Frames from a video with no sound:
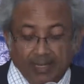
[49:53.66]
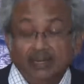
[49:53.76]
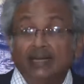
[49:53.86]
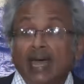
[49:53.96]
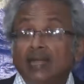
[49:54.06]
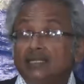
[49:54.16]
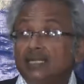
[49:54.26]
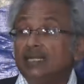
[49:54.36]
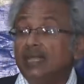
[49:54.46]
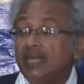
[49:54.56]
In
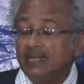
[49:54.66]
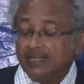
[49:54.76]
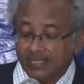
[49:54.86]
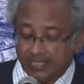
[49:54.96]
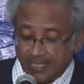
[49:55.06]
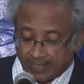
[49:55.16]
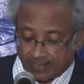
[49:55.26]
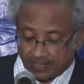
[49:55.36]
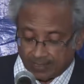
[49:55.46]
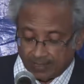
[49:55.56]

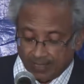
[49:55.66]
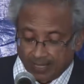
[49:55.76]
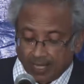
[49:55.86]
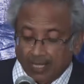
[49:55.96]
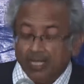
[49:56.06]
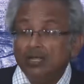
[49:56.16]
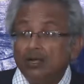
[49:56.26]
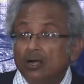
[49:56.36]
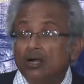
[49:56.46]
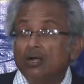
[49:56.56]
1986, he
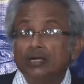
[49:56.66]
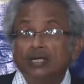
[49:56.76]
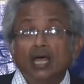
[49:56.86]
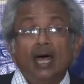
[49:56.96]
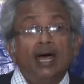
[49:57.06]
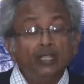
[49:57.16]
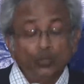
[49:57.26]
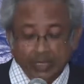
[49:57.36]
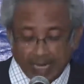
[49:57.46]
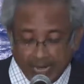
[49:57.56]
earned a
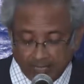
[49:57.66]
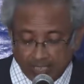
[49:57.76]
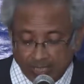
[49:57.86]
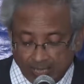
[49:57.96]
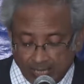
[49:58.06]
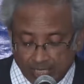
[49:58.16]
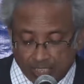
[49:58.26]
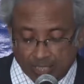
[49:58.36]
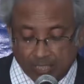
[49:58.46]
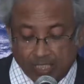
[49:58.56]
United
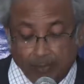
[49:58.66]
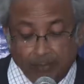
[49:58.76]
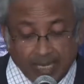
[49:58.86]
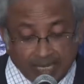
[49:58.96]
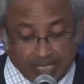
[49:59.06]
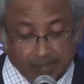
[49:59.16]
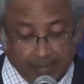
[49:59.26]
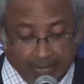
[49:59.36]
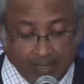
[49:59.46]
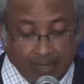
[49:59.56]
Nations Peace
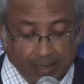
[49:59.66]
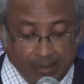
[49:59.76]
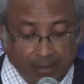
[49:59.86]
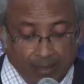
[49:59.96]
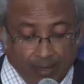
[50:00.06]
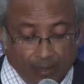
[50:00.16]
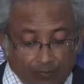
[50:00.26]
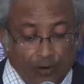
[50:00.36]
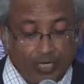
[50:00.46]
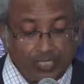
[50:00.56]
Medal
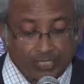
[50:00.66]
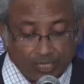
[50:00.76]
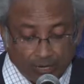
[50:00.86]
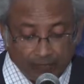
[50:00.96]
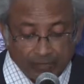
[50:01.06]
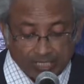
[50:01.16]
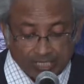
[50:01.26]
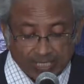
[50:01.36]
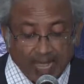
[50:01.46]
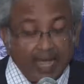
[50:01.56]
for his
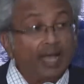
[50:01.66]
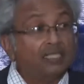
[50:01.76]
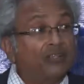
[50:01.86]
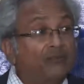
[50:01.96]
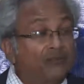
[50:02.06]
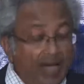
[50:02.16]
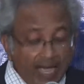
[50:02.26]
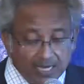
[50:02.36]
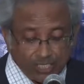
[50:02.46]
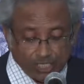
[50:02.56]
service as
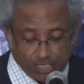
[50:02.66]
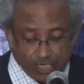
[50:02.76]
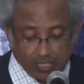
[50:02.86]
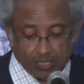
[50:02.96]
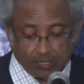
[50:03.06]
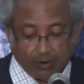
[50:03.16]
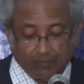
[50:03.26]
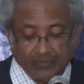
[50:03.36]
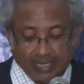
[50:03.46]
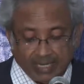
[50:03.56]
Vice Chair
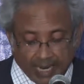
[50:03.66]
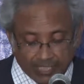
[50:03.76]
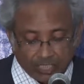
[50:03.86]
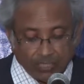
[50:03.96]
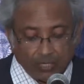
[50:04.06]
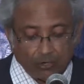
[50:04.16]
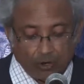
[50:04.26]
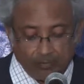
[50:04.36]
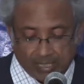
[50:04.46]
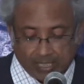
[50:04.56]
of the National
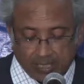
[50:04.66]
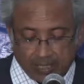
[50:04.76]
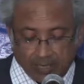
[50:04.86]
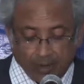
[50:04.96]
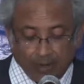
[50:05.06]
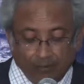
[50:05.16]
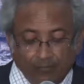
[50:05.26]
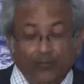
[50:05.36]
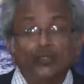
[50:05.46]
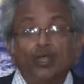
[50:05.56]
Committee
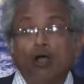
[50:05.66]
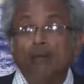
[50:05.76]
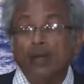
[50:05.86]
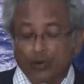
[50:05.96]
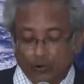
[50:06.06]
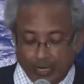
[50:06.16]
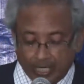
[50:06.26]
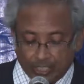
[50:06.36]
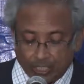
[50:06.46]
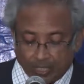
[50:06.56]
for the
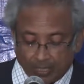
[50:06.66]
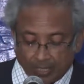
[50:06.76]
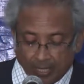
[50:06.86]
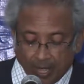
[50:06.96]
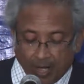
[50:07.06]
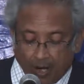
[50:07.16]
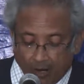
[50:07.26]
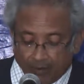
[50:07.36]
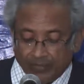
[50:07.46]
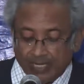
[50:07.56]
Commemoration
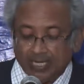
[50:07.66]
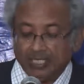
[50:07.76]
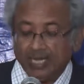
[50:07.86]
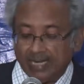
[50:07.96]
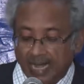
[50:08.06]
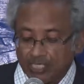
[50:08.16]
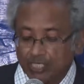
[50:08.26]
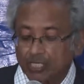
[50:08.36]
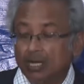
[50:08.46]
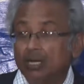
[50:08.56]
of the
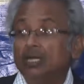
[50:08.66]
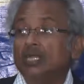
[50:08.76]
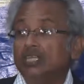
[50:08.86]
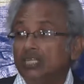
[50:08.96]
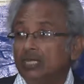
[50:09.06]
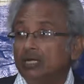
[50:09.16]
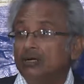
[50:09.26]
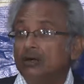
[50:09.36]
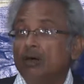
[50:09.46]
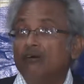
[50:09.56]
International
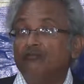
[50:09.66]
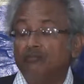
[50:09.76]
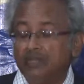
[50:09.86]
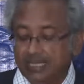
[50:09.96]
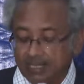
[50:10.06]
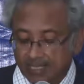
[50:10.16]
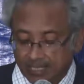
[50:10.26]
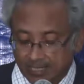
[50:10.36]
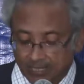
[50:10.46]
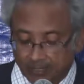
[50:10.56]
Year of
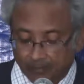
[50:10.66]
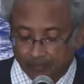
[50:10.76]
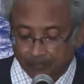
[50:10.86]
Peace.